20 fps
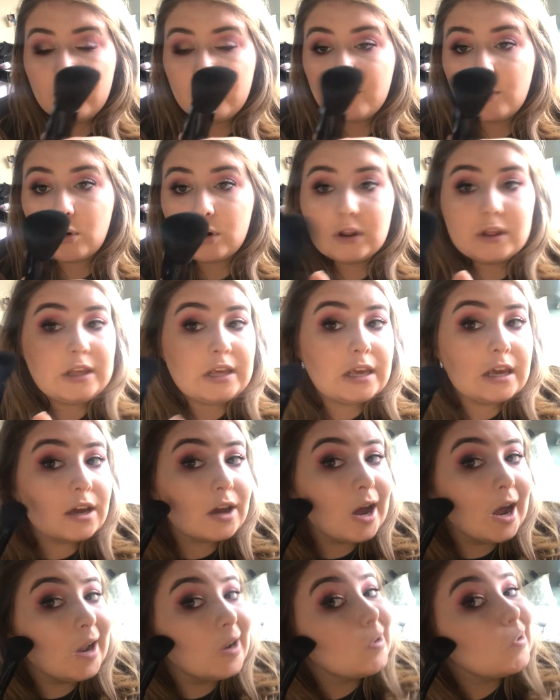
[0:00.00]
for the
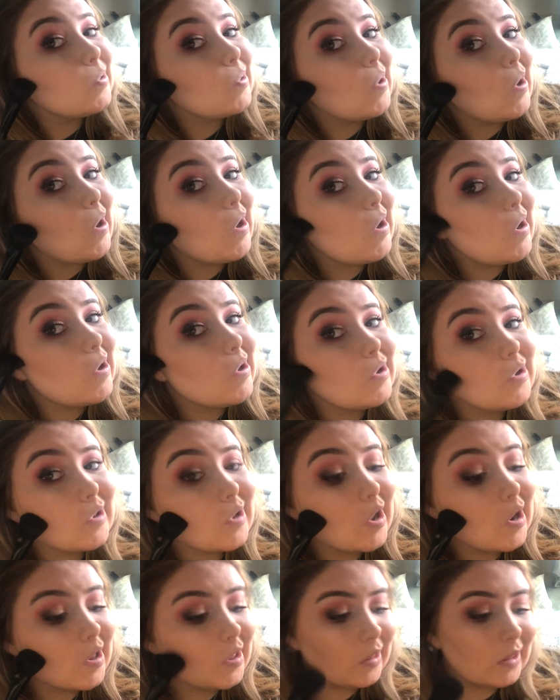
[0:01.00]
contour, and I just
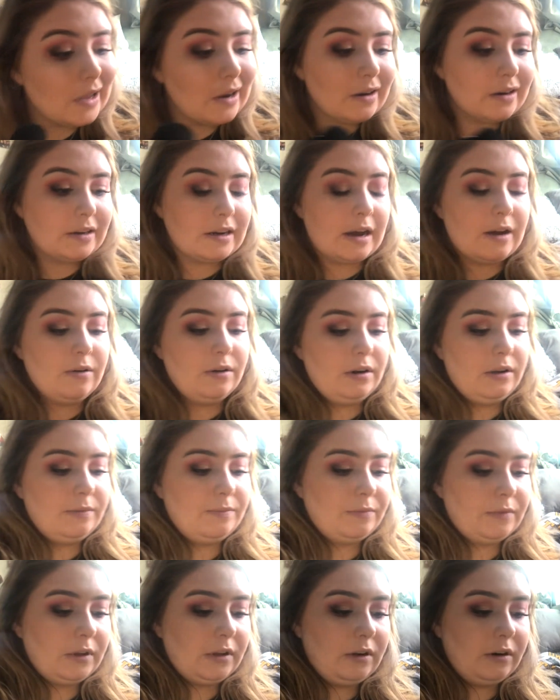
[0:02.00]
kind of layer it down.
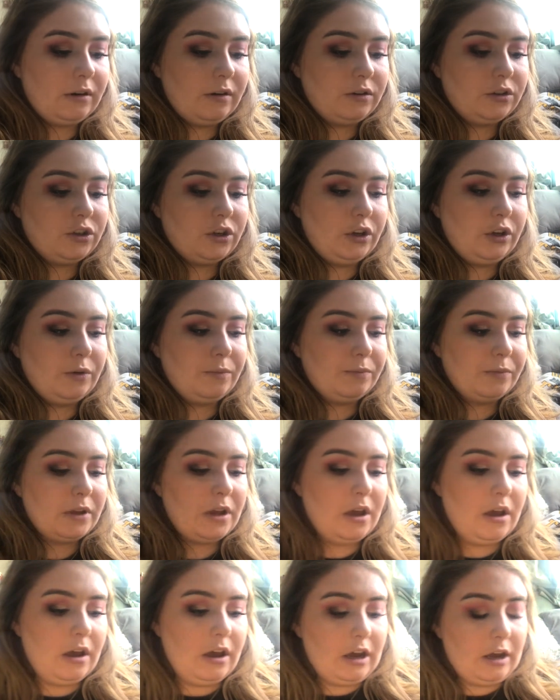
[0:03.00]
I'll show you.
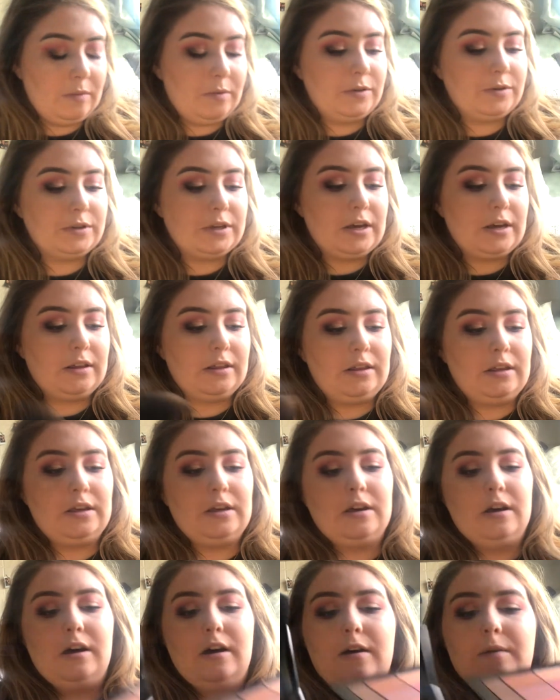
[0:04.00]
I'm using
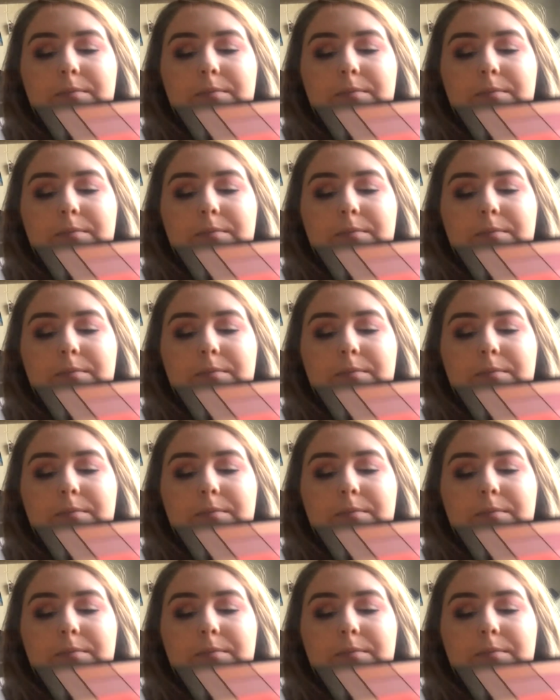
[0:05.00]
the